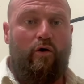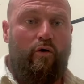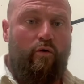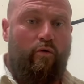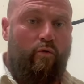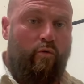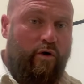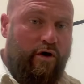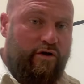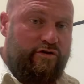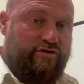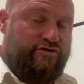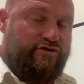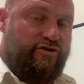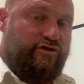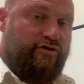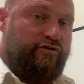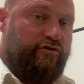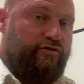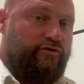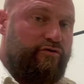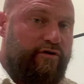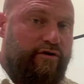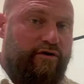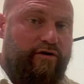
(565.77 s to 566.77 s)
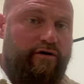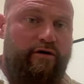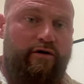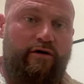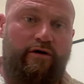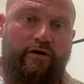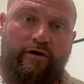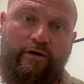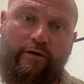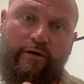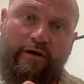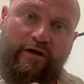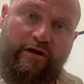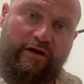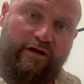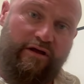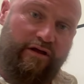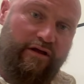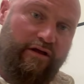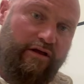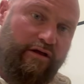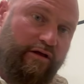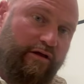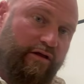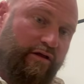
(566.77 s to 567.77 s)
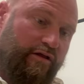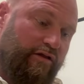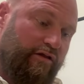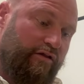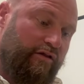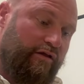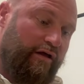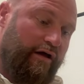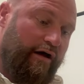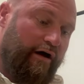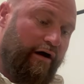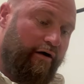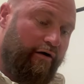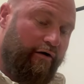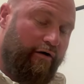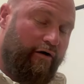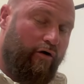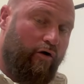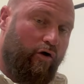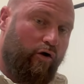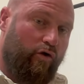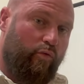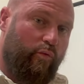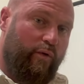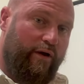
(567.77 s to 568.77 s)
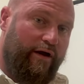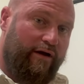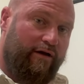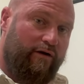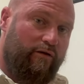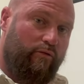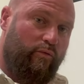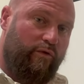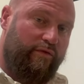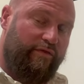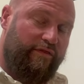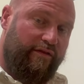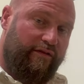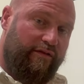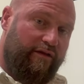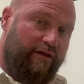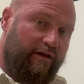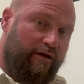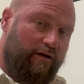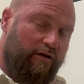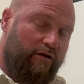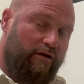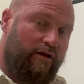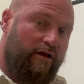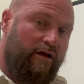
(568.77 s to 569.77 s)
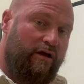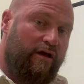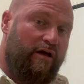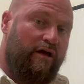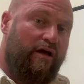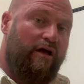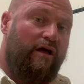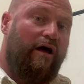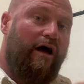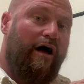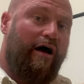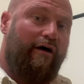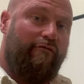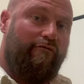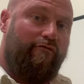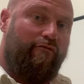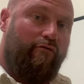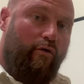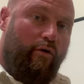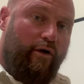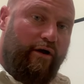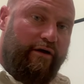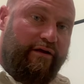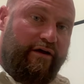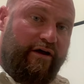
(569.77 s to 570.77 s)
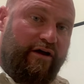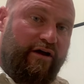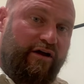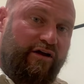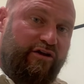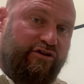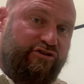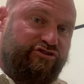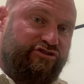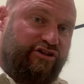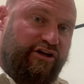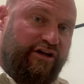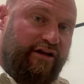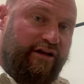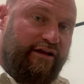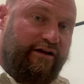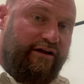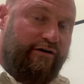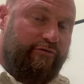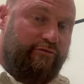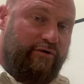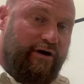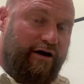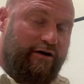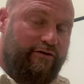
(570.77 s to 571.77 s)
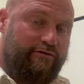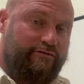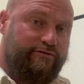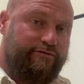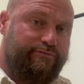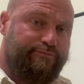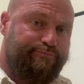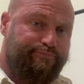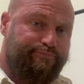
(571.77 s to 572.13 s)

Once you are all the way in with the needle, avoid jiggling around.